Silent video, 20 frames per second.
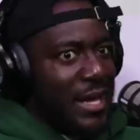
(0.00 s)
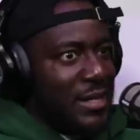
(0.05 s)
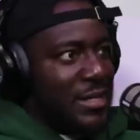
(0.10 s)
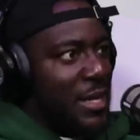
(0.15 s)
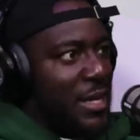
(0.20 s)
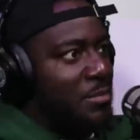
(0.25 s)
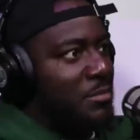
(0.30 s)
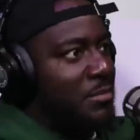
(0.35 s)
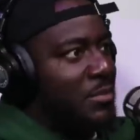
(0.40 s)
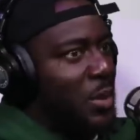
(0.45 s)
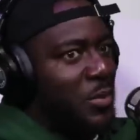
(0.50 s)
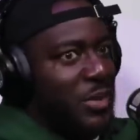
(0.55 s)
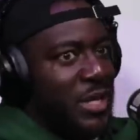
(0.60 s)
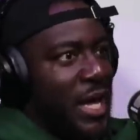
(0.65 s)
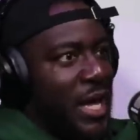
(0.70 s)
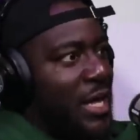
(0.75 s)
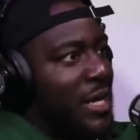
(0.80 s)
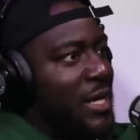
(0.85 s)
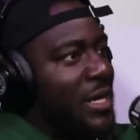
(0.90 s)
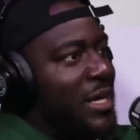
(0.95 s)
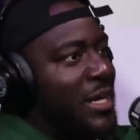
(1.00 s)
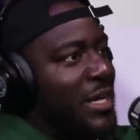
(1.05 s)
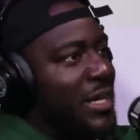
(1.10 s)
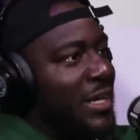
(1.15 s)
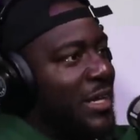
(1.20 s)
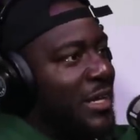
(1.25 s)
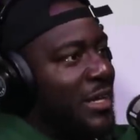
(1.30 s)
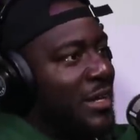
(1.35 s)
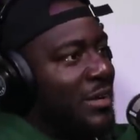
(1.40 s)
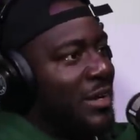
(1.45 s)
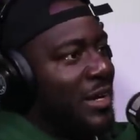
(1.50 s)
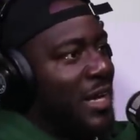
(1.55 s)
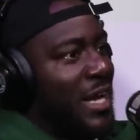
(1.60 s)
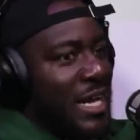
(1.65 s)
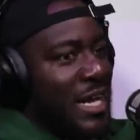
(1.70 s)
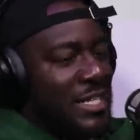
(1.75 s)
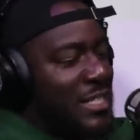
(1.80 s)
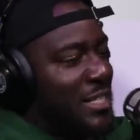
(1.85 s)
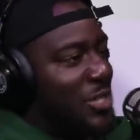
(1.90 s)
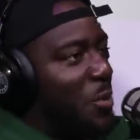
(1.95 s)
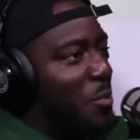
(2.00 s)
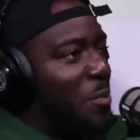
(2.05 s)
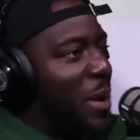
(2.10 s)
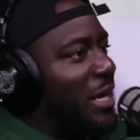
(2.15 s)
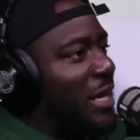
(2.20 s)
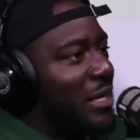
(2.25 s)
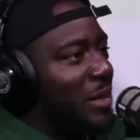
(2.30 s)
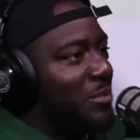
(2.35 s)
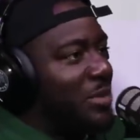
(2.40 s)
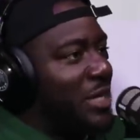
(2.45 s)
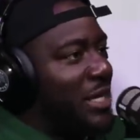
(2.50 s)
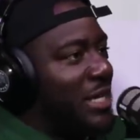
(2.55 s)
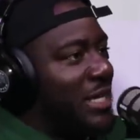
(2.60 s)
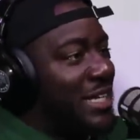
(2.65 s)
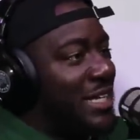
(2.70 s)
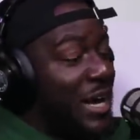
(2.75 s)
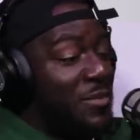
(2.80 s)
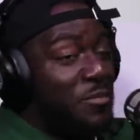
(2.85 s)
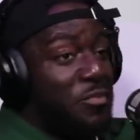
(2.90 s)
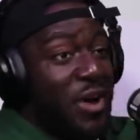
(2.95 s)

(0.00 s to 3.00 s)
They had them. They were there. And they still batted up the league.